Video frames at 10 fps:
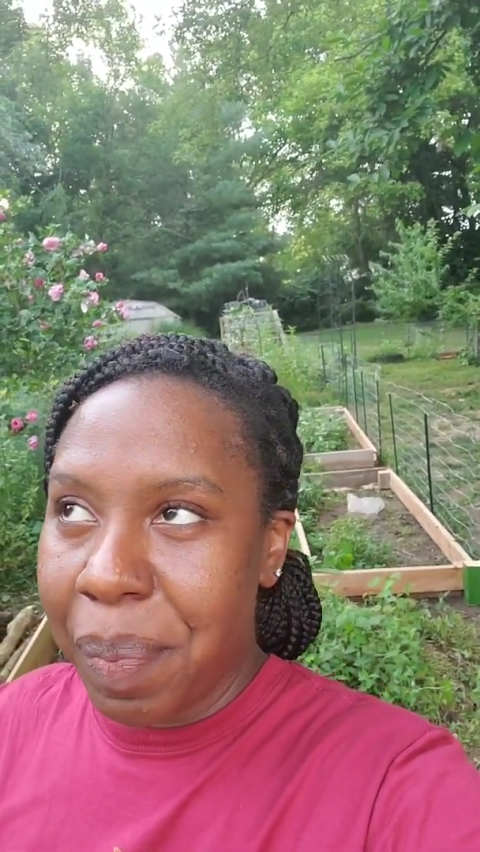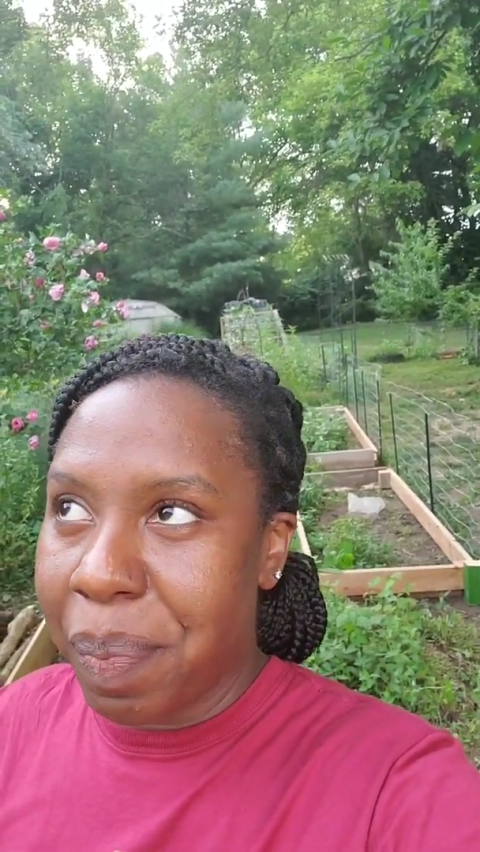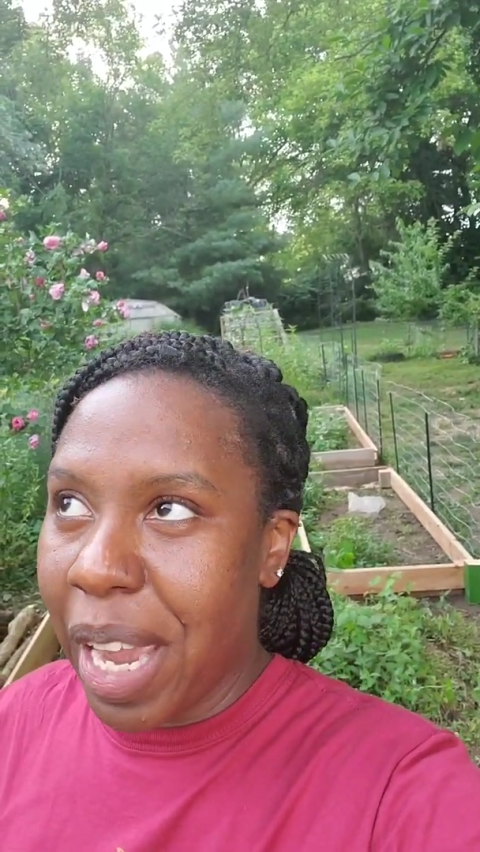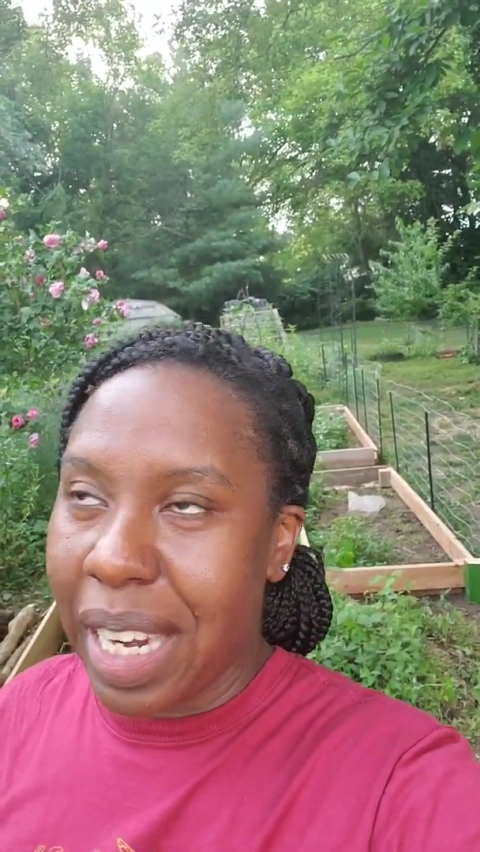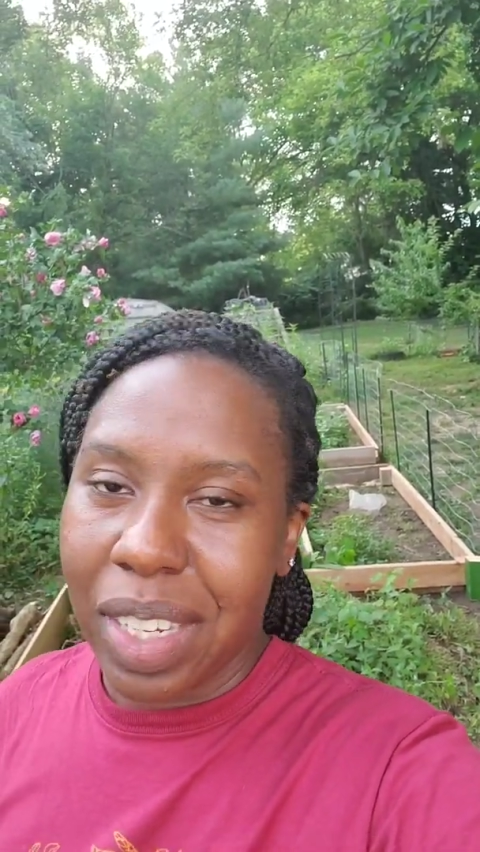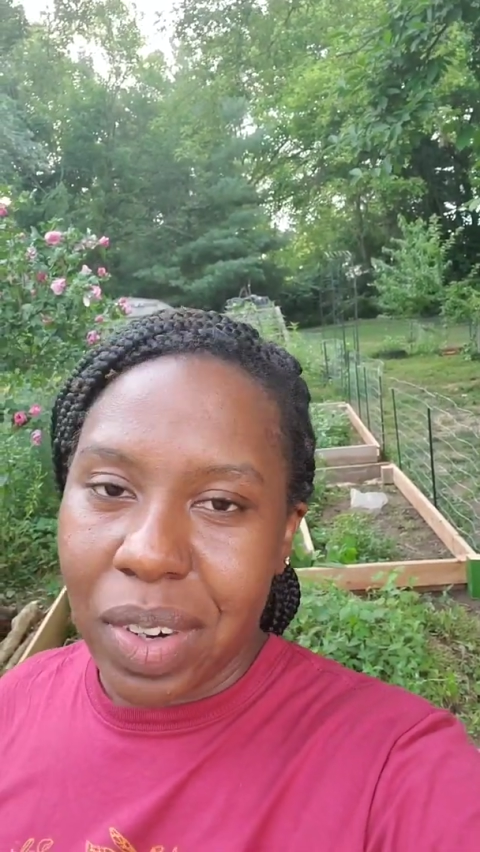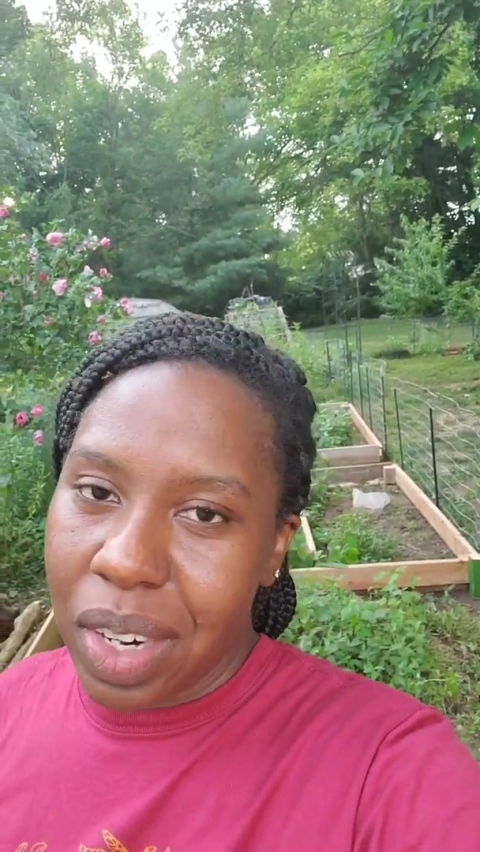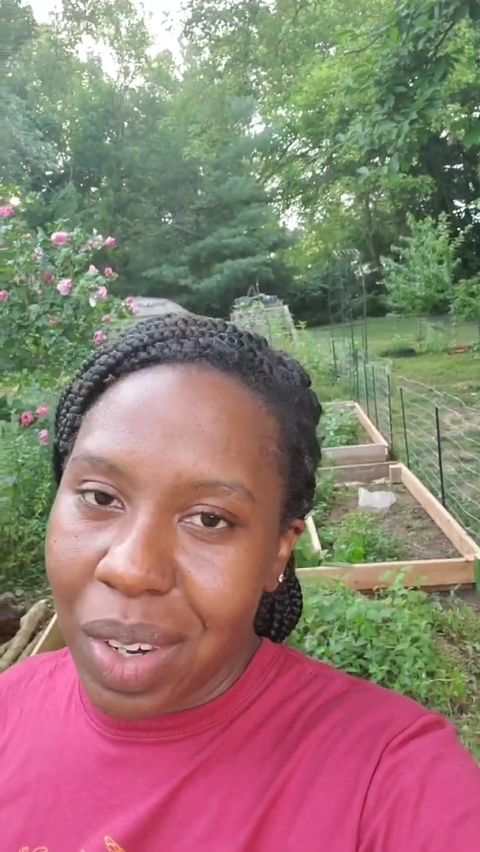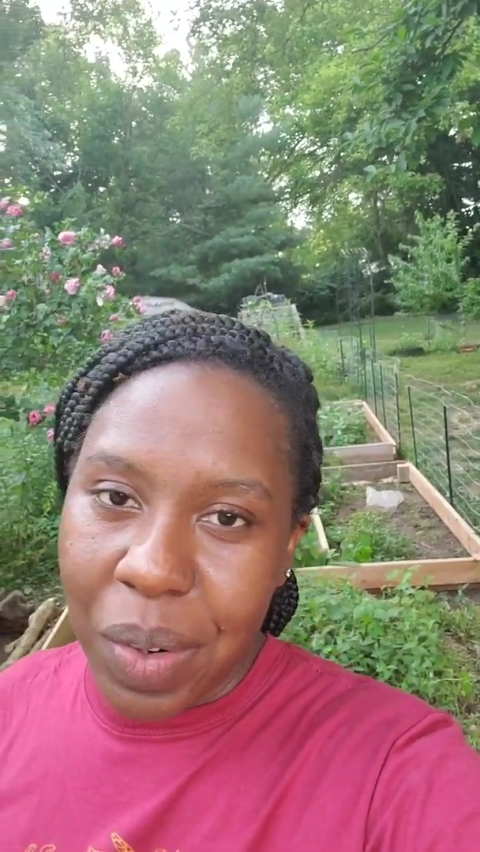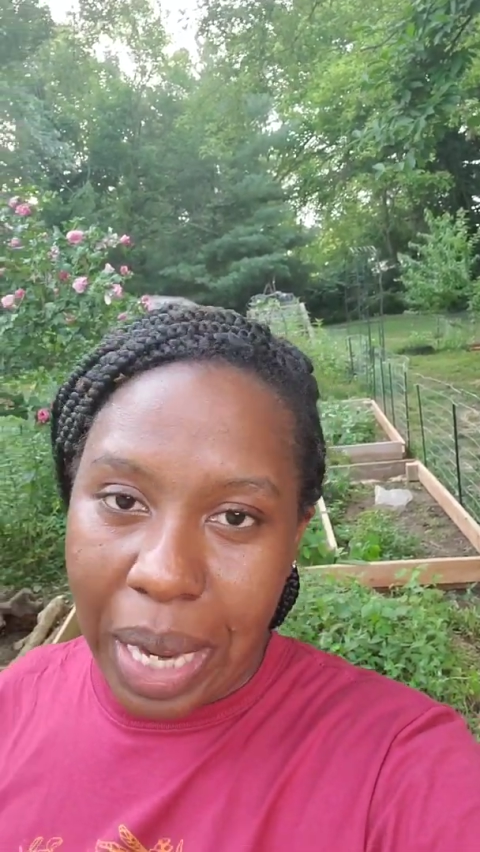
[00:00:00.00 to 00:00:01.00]

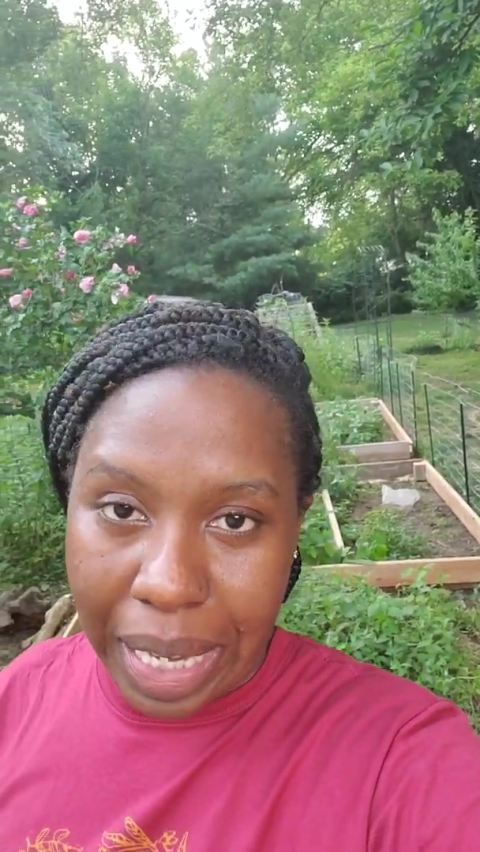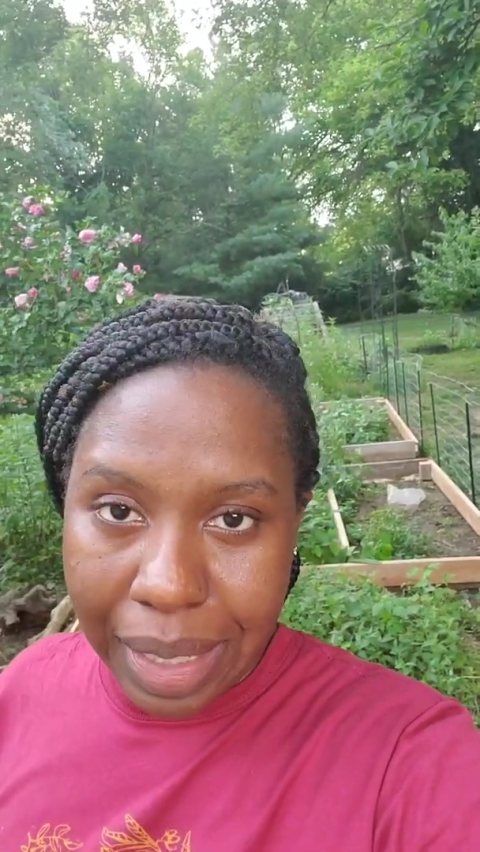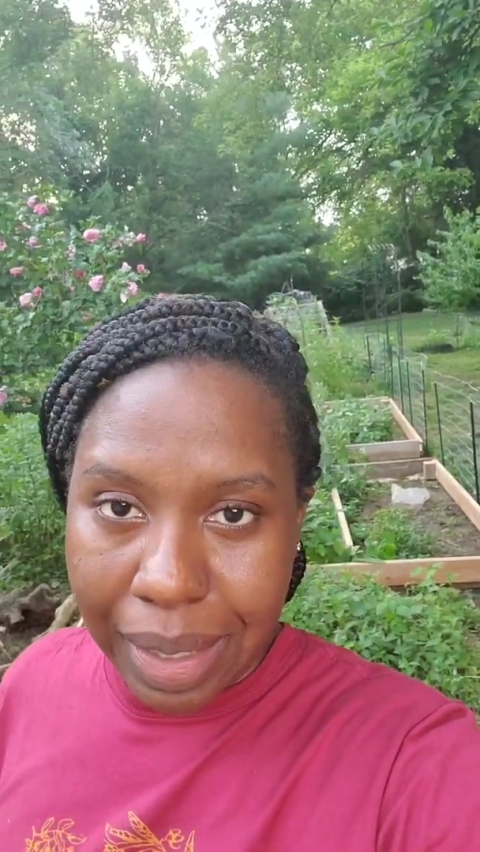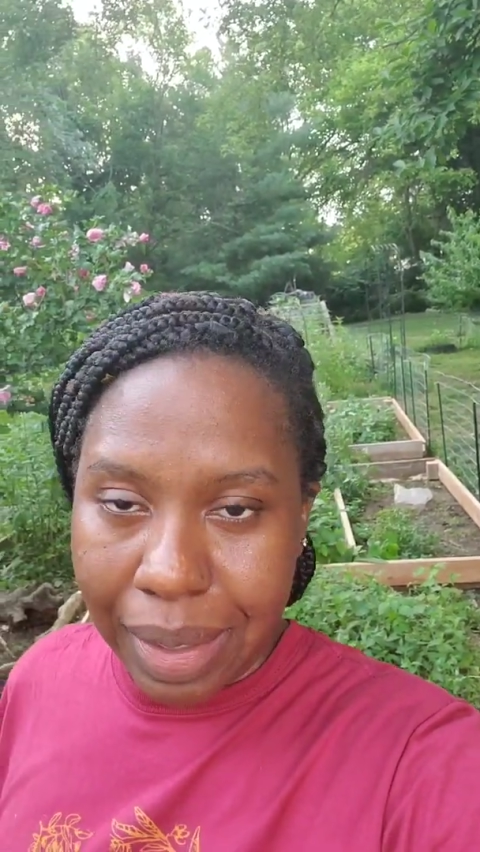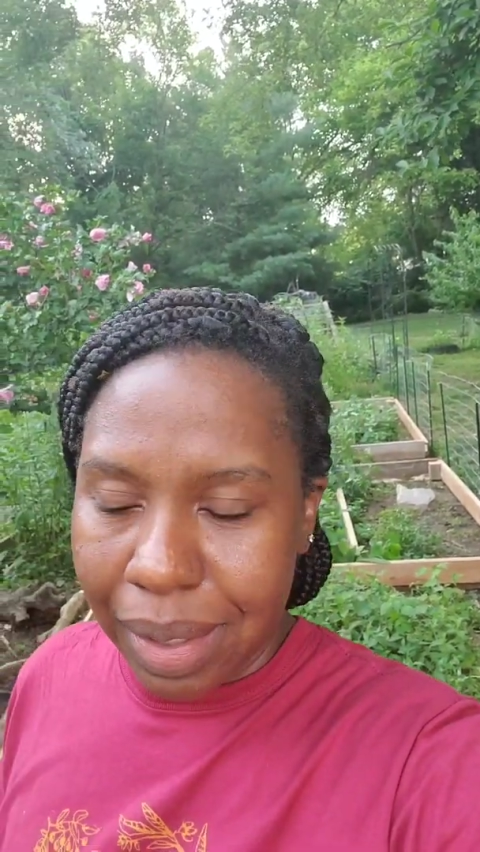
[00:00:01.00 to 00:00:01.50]
backyard oasis.